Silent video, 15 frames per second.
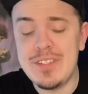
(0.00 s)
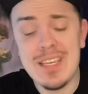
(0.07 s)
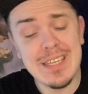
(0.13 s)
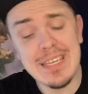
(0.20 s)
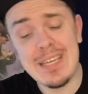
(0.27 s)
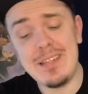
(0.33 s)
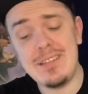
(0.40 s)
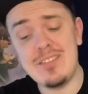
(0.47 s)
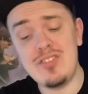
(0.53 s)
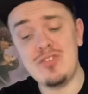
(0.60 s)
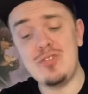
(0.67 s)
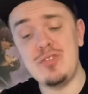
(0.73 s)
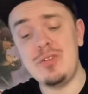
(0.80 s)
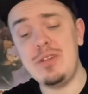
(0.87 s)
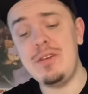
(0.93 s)
Again, it's a
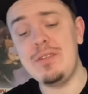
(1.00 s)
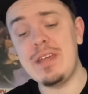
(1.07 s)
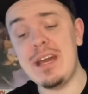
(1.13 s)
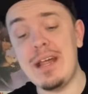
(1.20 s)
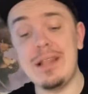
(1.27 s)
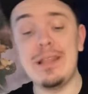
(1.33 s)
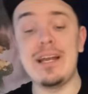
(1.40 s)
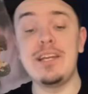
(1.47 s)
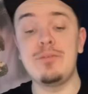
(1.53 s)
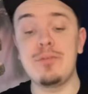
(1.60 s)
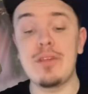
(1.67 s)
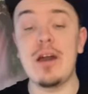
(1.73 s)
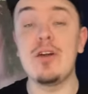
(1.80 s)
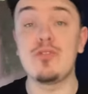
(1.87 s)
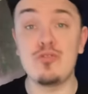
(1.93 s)
studio that aligned with
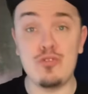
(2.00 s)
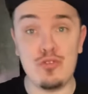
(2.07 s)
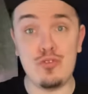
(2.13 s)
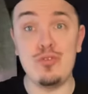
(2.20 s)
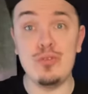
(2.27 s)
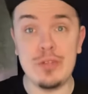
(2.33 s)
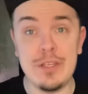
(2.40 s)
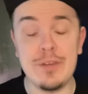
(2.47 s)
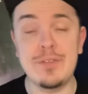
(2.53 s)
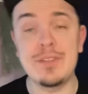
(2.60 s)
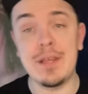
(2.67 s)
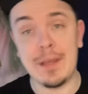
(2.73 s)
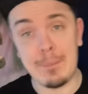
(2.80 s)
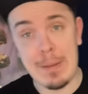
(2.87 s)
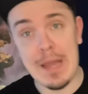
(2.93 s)
other studios
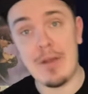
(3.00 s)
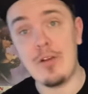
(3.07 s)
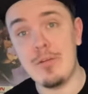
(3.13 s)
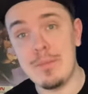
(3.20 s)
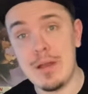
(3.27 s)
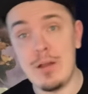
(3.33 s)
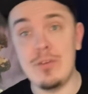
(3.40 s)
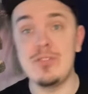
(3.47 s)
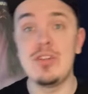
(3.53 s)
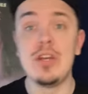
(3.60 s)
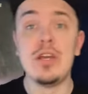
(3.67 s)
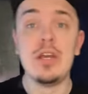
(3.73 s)
like Paramount,